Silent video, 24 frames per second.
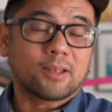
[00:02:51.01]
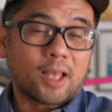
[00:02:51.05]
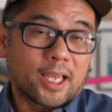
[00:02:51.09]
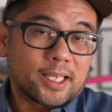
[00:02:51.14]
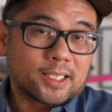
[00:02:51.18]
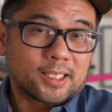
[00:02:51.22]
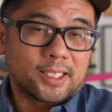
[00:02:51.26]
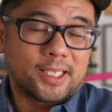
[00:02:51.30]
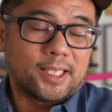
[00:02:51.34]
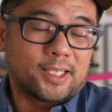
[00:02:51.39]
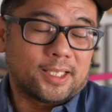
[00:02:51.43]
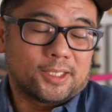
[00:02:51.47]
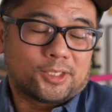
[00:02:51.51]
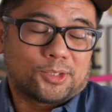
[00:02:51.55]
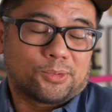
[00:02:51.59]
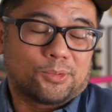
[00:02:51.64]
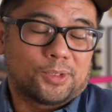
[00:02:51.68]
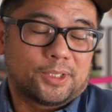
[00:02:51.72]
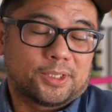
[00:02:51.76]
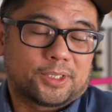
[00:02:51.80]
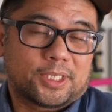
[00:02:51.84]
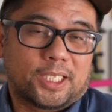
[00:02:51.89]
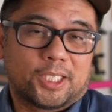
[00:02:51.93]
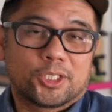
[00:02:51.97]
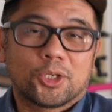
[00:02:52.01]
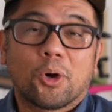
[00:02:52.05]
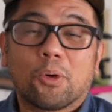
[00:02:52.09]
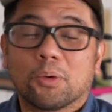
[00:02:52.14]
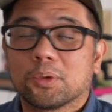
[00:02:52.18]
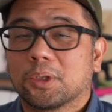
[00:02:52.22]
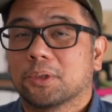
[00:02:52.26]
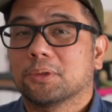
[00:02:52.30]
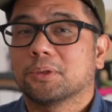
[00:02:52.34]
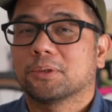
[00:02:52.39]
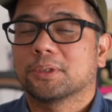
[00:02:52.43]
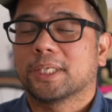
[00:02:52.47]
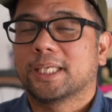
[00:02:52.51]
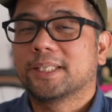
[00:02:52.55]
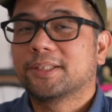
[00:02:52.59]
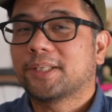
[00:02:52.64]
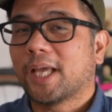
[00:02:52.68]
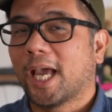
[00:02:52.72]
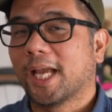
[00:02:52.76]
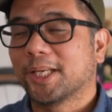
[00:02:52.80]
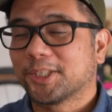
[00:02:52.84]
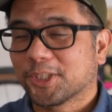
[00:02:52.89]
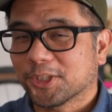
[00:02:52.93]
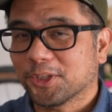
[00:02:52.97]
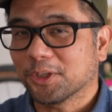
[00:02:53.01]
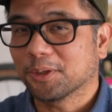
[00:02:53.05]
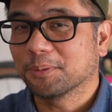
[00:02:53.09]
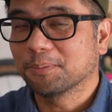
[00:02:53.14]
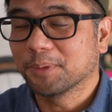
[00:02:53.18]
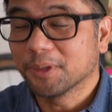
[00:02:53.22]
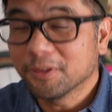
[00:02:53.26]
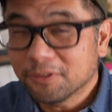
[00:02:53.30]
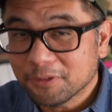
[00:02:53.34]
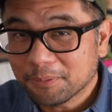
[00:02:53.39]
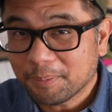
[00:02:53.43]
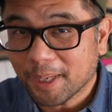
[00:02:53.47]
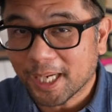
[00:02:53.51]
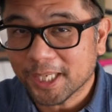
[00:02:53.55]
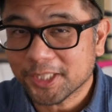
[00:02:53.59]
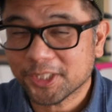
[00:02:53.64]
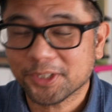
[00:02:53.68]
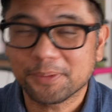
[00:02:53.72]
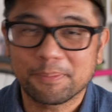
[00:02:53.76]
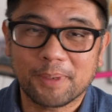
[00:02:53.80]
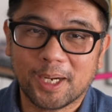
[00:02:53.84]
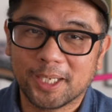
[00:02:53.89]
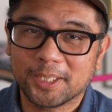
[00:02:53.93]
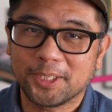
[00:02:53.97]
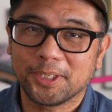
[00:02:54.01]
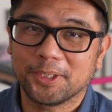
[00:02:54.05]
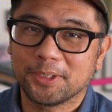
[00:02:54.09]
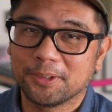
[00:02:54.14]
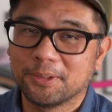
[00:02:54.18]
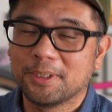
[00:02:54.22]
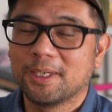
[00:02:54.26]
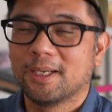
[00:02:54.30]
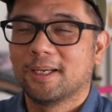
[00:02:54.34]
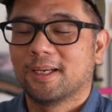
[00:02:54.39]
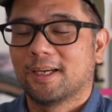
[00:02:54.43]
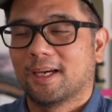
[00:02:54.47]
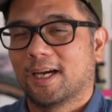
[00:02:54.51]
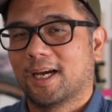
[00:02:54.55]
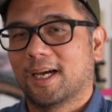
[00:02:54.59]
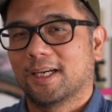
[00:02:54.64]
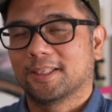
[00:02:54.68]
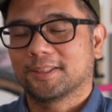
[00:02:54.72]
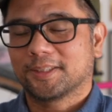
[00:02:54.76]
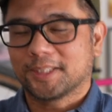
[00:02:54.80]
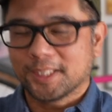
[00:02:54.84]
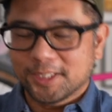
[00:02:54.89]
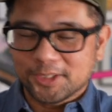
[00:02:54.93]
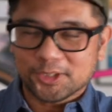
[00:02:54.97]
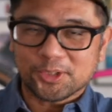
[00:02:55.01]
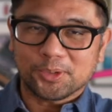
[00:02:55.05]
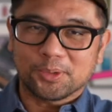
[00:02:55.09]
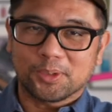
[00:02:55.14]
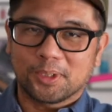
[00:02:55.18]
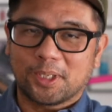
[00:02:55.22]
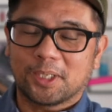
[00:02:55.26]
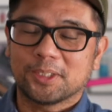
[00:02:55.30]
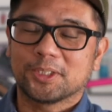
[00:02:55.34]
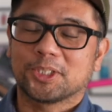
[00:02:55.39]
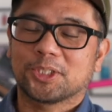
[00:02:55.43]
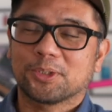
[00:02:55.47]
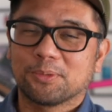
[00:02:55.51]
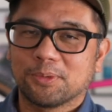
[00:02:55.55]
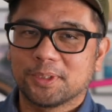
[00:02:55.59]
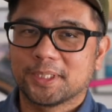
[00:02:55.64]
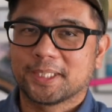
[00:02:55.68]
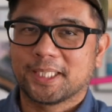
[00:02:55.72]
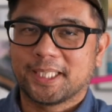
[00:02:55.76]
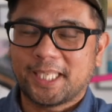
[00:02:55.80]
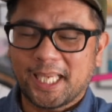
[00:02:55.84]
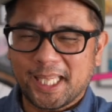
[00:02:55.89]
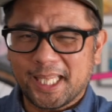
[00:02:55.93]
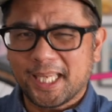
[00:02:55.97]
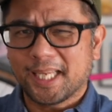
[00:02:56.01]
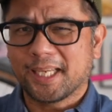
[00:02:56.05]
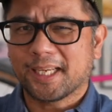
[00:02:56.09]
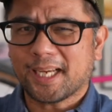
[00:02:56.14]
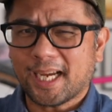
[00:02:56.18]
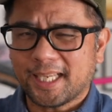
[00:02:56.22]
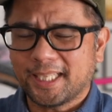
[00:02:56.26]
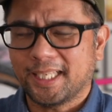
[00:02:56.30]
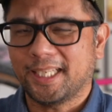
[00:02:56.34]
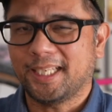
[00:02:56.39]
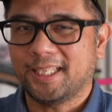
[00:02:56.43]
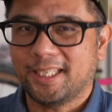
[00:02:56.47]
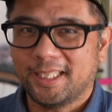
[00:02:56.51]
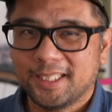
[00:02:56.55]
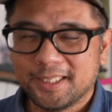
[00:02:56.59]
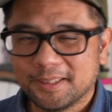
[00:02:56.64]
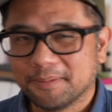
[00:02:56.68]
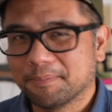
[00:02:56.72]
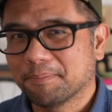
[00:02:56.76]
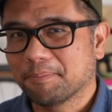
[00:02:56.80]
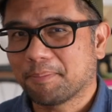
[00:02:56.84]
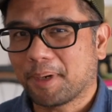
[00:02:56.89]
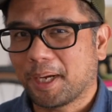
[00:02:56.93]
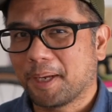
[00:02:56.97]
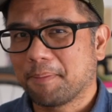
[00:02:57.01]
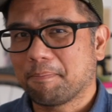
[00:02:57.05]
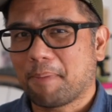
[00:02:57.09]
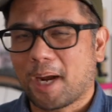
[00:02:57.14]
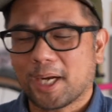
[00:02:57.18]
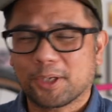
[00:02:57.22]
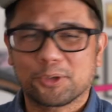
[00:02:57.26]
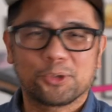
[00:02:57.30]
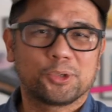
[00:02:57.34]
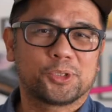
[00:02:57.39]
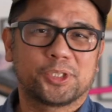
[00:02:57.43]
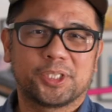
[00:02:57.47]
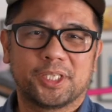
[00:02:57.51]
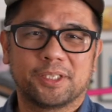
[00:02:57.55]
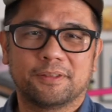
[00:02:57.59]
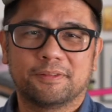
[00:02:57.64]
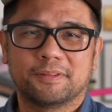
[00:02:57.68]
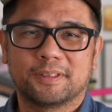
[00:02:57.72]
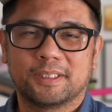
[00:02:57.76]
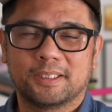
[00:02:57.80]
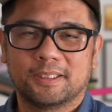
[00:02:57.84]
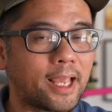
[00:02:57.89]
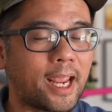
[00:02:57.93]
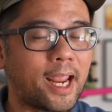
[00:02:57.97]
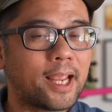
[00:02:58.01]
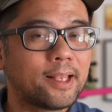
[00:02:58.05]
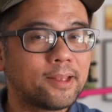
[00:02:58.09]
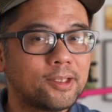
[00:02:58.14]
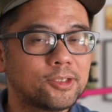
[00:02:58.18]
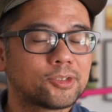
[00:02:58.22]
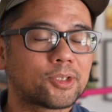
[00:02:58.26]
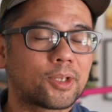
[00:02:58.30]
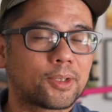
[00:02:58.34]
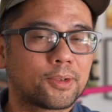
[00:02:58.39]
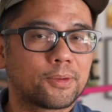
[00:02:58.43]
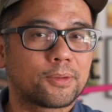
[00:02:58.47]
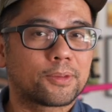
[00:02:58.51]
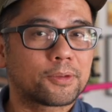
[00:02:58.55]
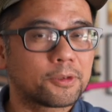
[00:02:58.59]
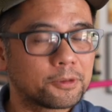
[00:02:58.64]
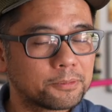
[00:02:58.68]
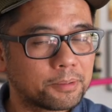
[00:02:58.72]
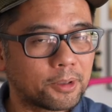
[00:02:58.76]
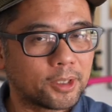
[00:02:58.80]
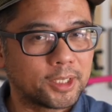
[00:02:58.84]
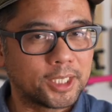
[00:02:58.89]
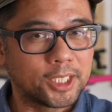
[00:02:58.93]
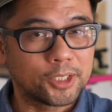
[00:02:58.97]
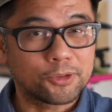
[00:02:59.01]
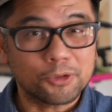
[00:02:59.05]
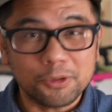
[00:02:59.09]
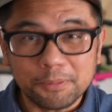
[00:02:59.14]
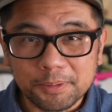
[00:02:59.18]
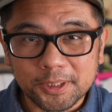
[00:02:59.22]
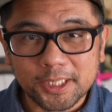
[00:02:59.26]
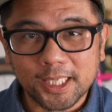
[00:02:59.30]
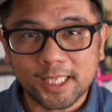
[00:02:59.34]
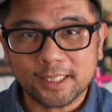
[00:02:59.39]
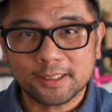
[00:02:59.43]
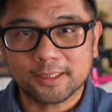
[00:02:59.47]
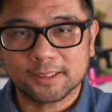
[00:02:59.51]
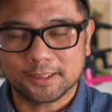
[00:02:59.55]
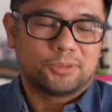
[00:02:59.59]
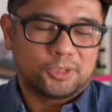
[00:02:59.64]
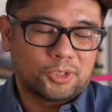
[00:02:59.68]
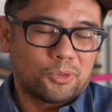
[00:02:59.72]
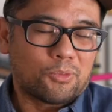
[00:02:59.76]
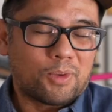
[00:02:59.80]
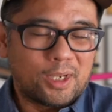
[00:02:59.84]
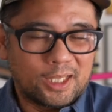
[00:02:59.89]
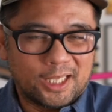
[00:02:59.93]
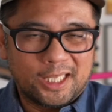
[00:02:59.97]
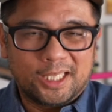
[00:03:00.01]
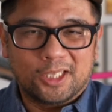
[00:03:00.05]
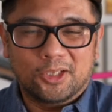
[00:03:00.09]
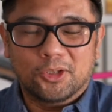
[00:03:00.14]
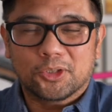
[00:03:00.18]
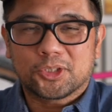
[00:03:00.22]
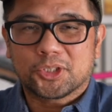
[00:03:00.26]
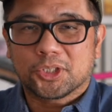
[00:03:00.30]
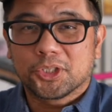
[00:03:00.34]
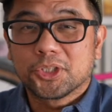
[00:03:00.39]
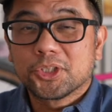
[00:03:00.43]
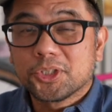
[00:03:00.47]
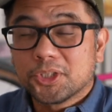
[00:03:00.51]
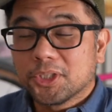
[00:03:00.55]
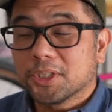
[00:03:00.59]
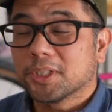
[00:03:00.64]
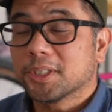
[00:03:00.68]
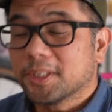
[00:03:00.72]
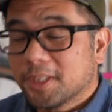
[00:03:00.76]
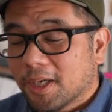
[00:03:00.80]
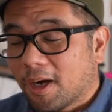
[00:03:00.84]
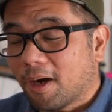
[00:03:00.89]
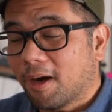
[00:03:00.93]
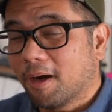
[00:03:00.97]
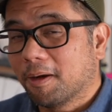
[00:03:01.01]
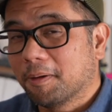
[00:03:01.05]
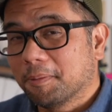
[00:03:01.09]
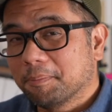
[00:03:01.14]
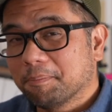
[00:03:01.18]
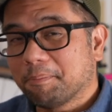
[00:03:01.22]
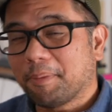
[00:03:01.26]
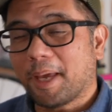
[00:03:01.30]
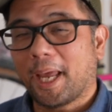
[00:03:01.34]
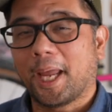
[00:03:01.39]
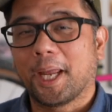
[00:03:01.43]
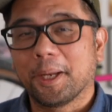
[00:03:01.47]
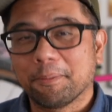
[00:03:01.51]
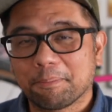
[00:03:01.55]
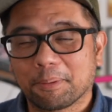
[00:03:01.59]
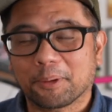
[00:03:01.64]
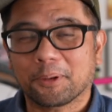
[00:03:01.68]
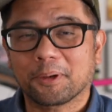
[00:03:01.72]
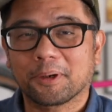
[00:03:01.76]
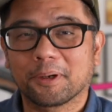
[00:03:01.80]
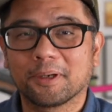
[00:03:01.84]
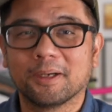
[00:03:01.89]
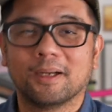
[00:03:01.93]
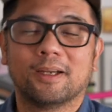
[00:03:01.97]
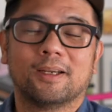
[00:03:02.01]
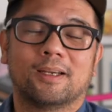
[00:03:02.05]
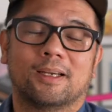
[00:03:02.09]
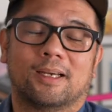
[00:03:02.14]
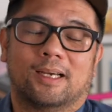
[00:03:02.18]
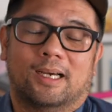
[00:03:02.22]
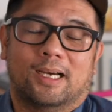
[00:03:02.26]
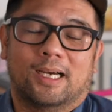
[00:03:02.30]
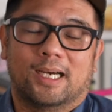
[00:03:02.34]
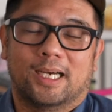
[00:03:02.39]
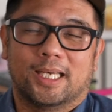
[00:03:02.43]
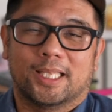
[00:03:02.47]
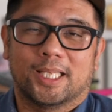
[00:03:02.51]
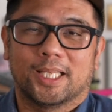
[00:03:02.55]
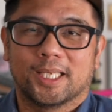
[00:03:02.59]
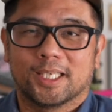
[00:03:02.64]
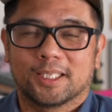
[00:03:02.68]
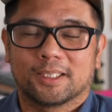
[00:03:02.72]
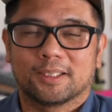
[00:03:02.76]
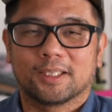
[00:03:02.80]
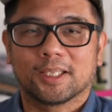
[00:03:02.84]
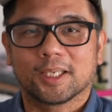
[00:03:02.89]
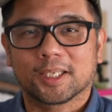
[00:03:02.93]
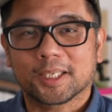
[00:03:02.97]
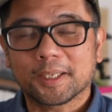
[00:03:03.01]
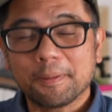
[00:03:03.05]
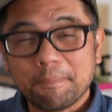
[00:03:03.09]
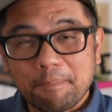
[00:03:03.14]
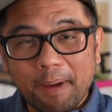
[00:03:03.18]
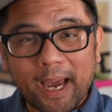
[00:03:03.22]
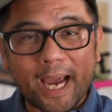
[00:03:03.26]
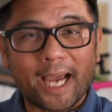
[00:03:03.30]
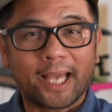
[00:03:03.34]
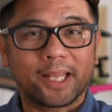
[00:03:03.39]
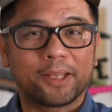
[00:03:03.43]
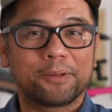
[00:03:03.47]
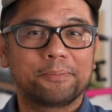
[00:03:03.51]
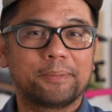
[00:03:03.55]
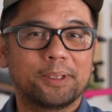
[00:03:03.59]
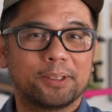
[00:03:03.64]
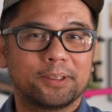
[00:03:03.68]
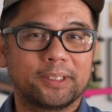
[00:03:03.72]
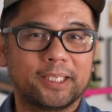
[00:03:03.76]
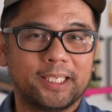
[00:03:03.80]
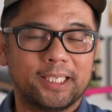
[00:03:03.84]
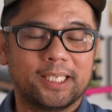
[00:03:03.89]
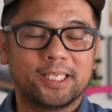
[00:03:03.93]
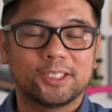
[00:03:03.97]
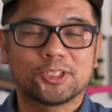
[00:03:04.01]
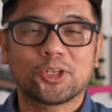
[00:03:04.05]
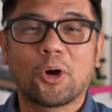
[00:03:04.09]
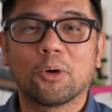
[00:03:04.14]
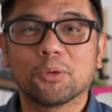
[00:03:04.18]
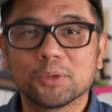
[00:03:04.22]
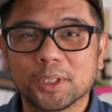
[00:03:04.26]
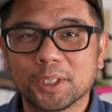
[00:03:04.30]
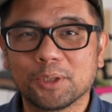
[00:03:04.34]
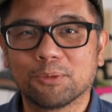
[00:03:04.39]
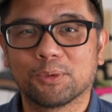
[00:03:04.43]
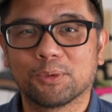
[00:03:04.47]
Likely this was a total intentional move by Shimano uh, since their lunch was getting kinda eaten by MicroShift and these other third-party group sets. So while it looks good on paper, uh, the, the compatibility is only